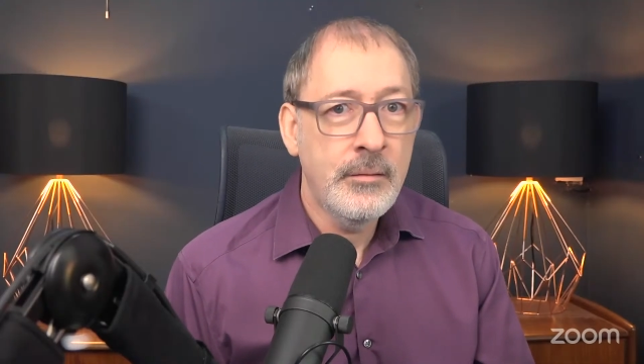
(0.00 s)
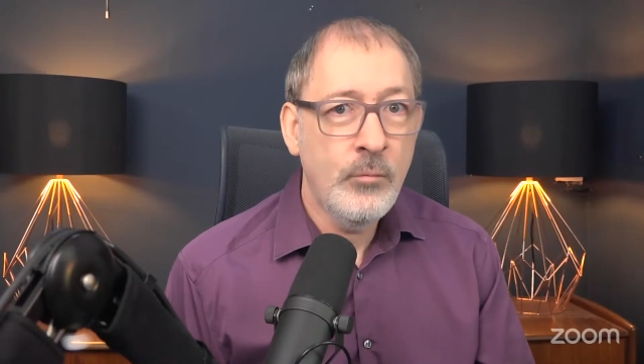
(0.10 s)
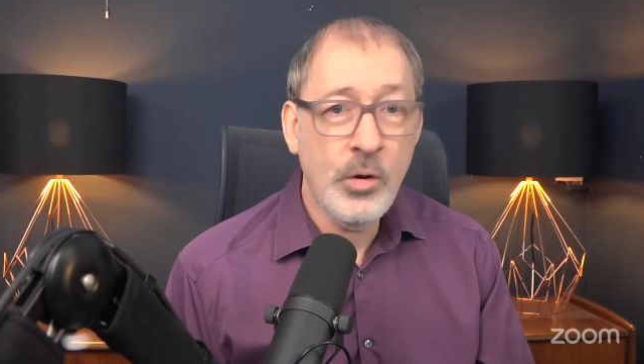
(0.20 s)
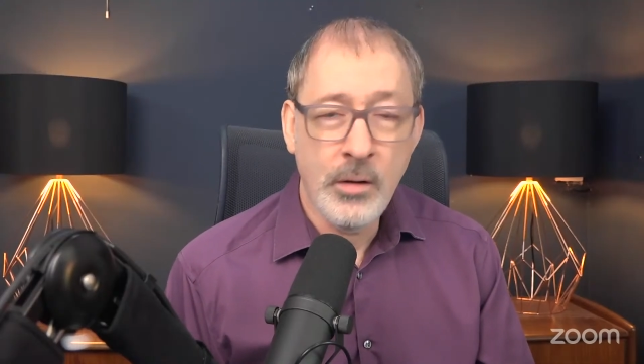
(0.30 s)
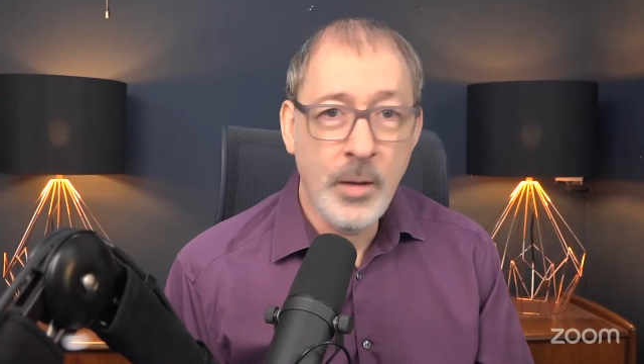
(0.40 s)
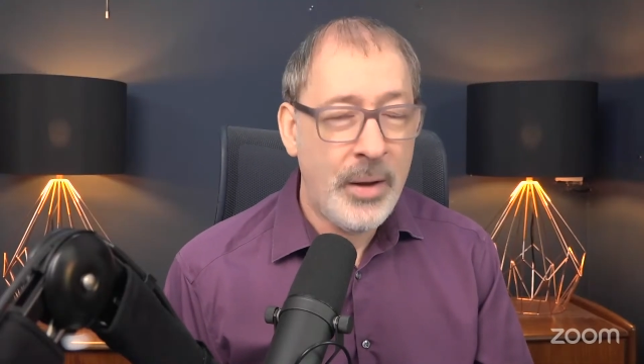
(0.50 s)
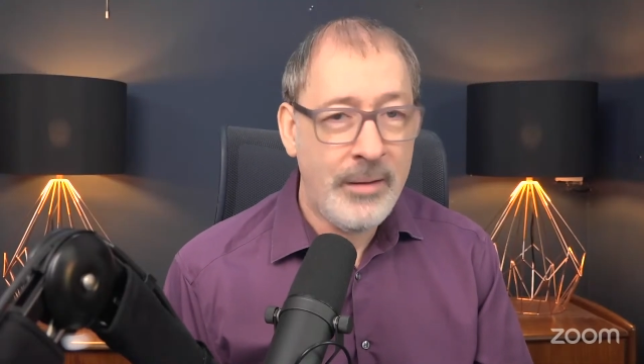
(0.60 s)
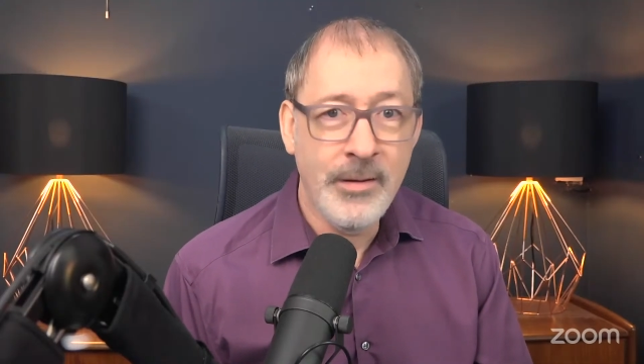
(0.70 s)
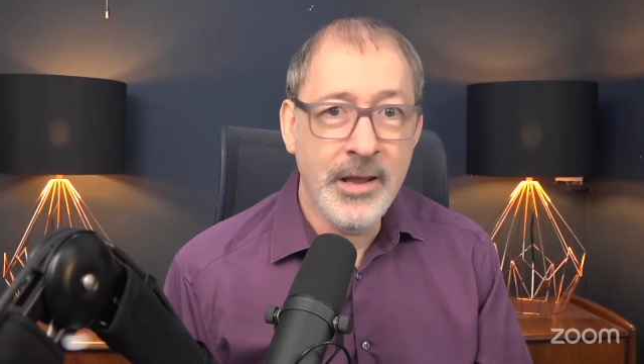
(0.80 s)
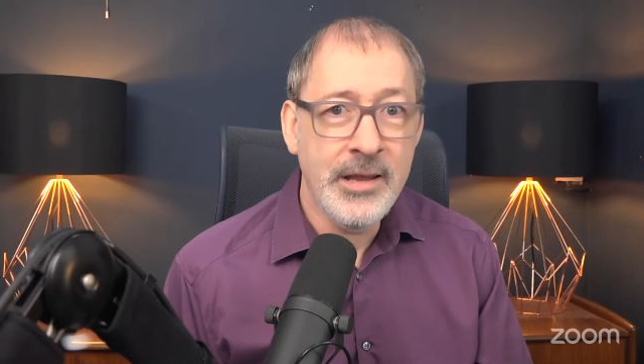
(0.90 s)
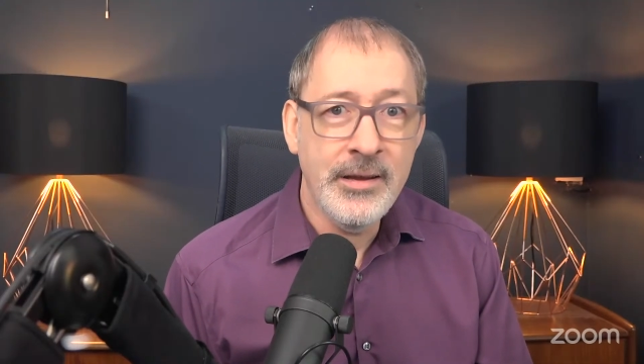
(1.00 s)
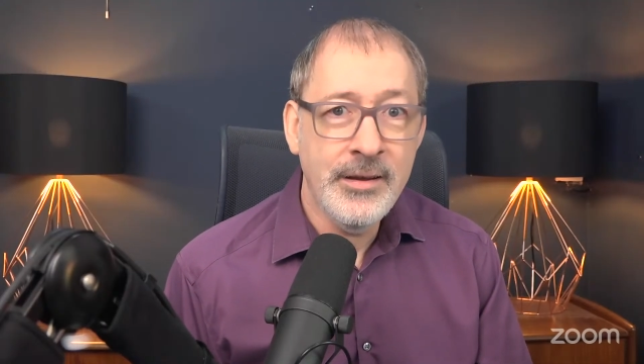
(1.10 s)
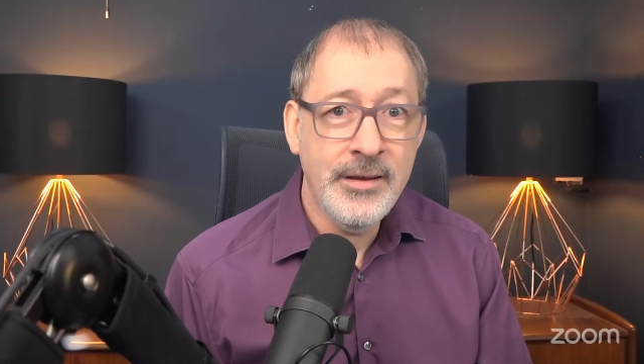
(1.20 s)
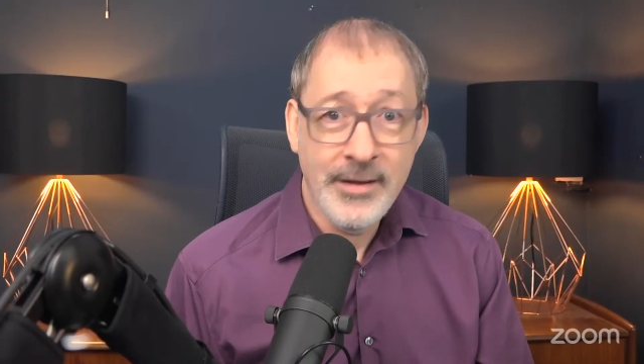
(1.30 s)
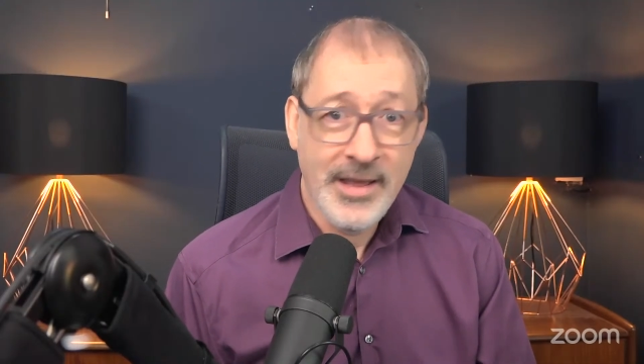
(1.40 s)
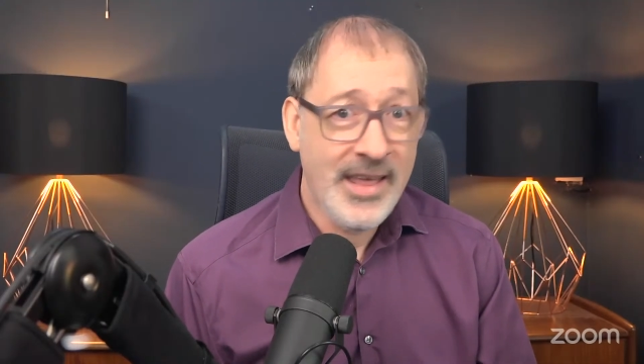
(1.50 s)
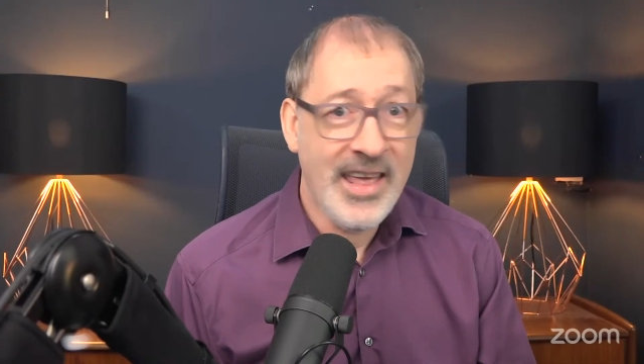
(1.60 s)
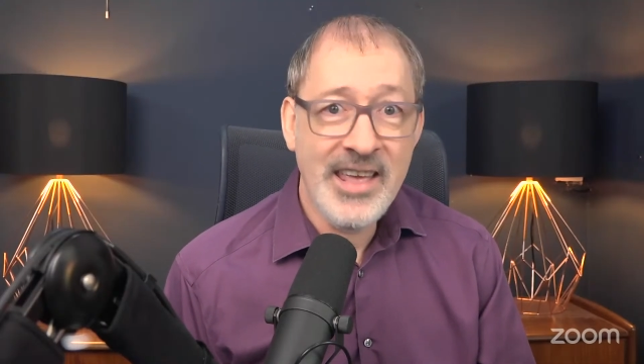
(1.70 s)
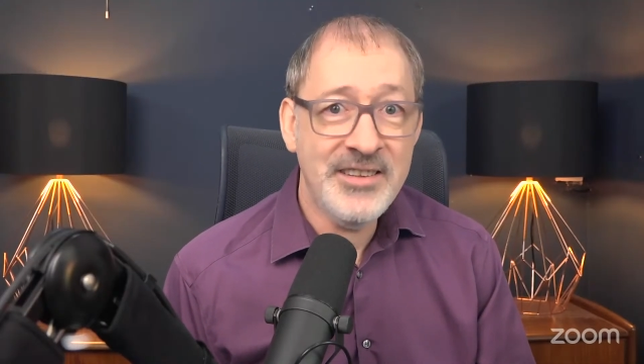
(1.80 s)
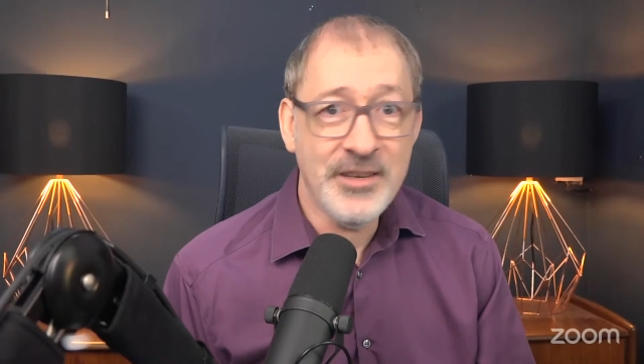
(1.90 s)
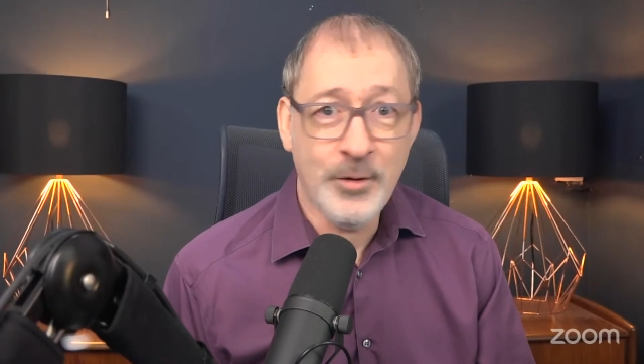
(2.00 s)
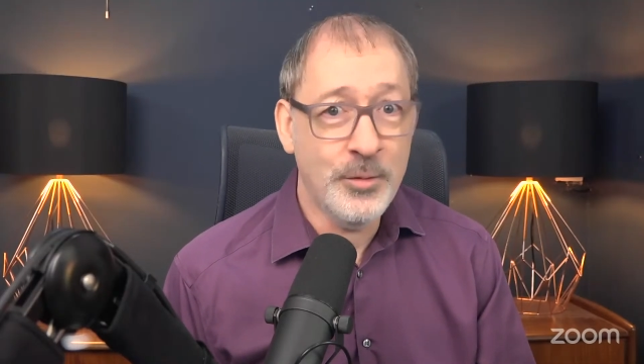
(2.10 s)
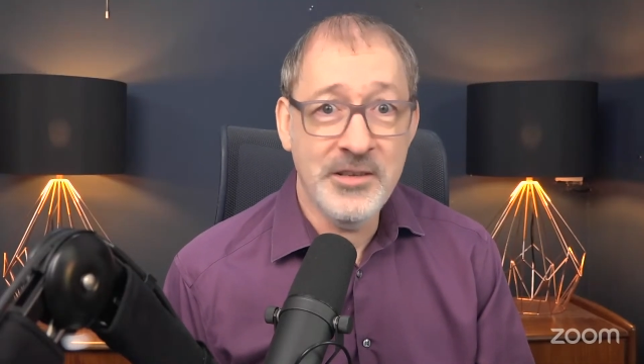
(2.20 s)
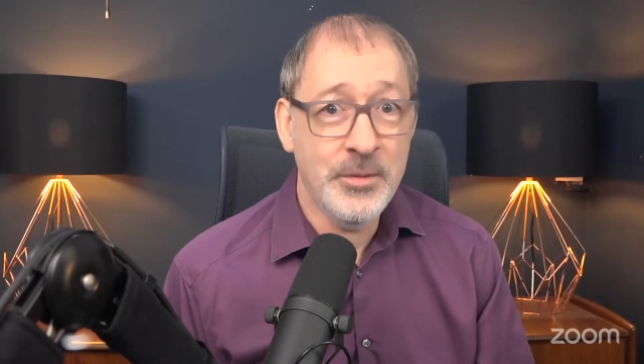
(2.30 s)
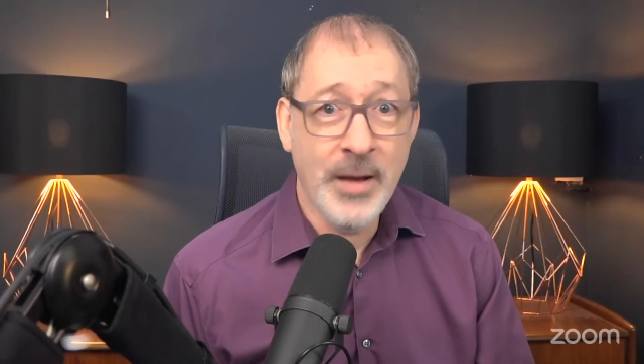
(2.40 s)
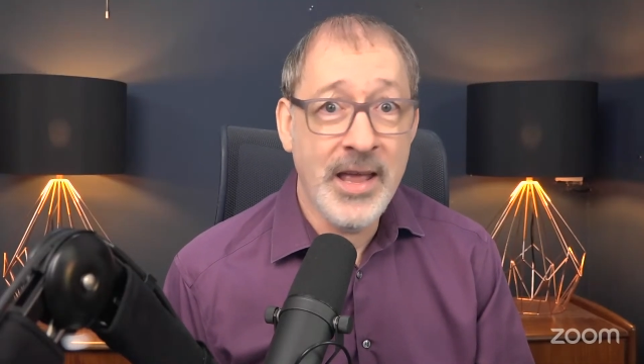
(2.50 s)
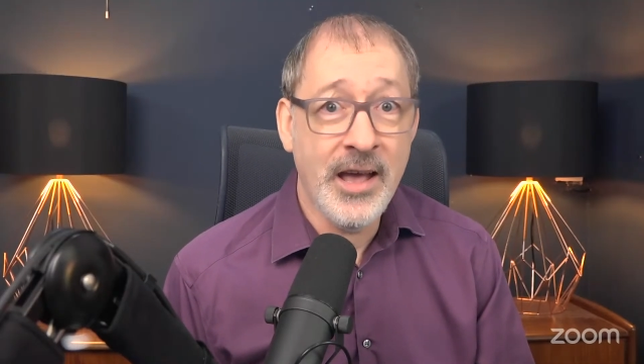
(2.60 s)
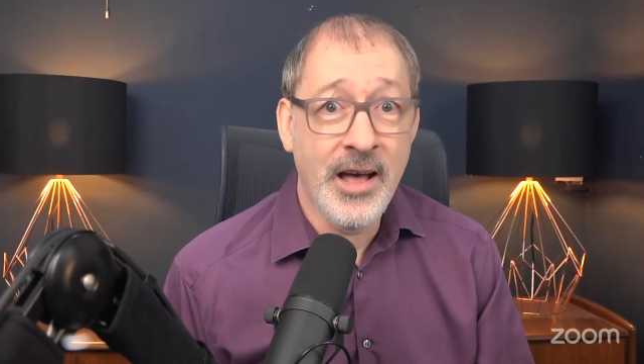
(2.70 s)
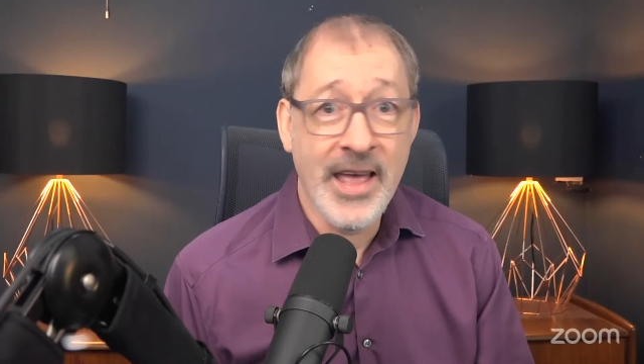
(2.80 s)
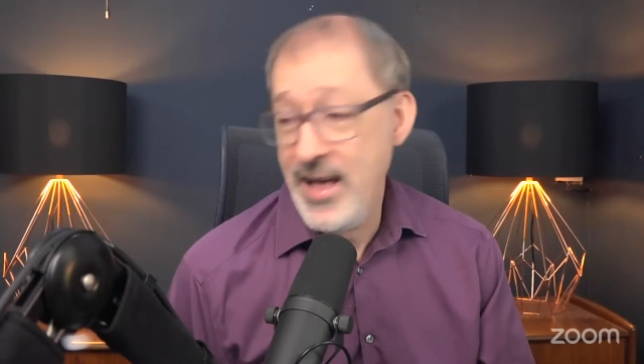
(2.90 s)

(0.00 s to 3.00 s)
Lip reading: Well, apparently it is, according to AI.